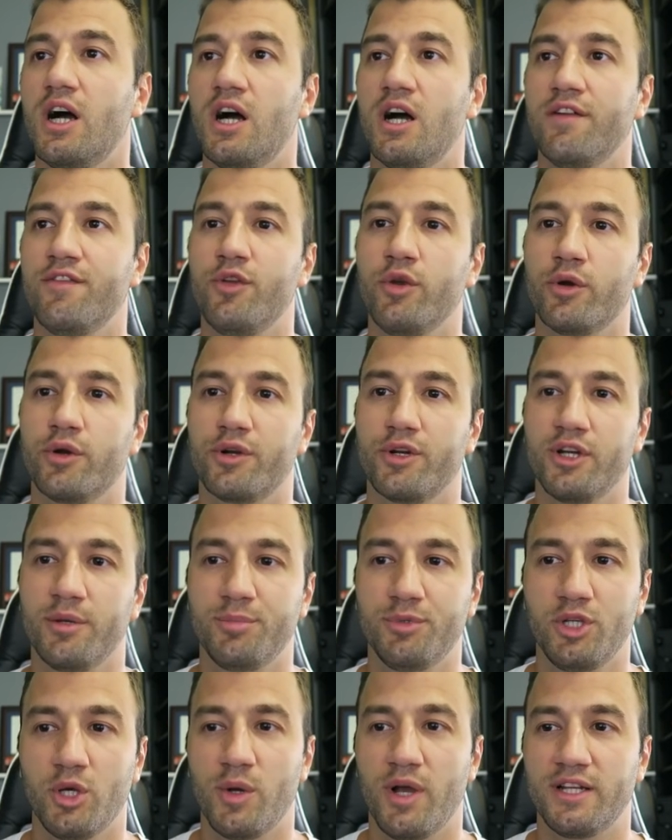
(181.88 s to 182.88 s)
of your
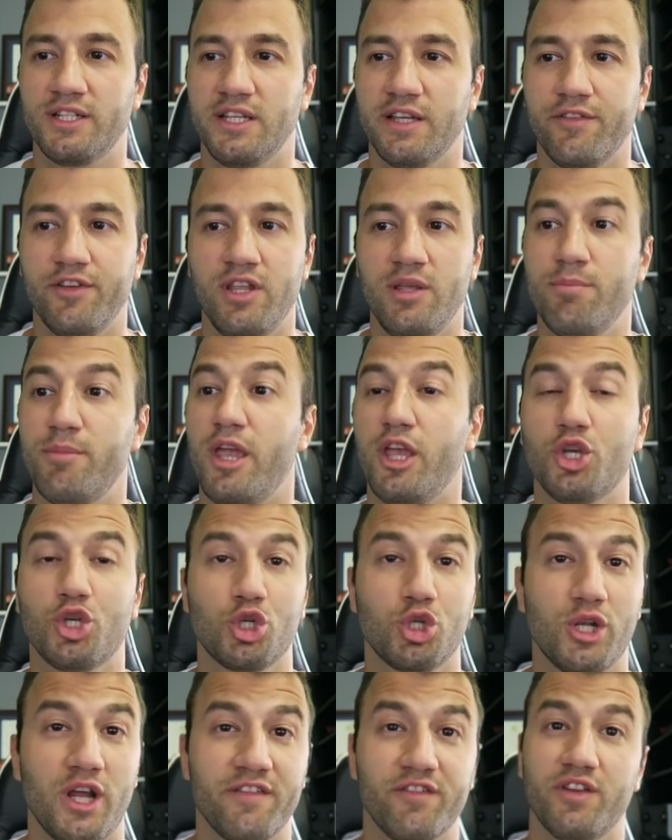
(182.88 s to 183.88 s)
crypto activity. Make
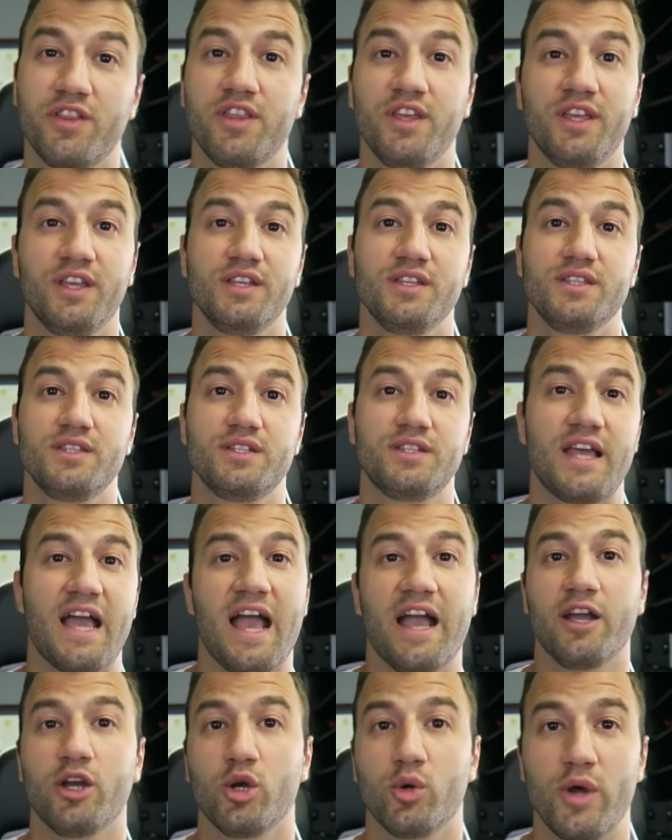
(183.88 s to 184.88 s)
sure everything is
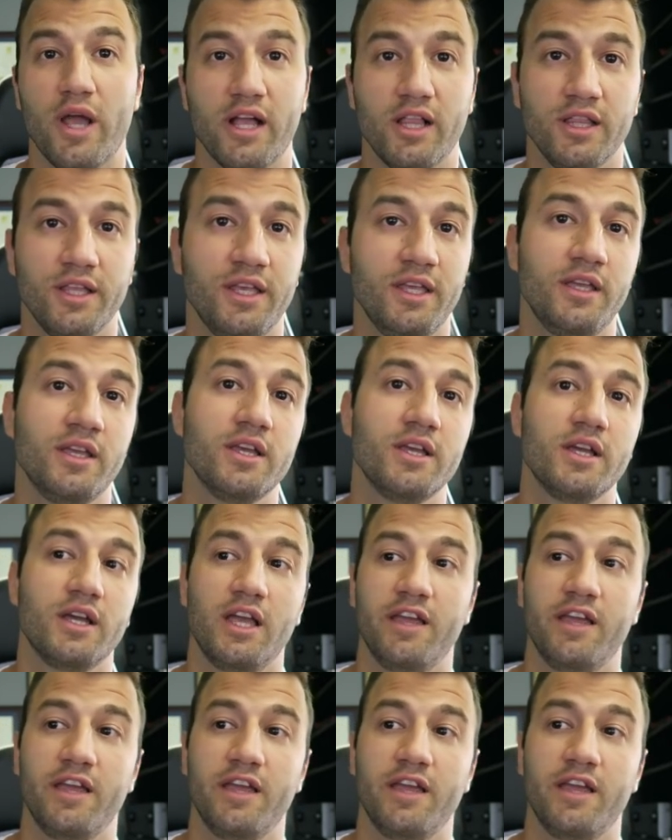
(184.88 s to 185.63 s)
tagged correctly.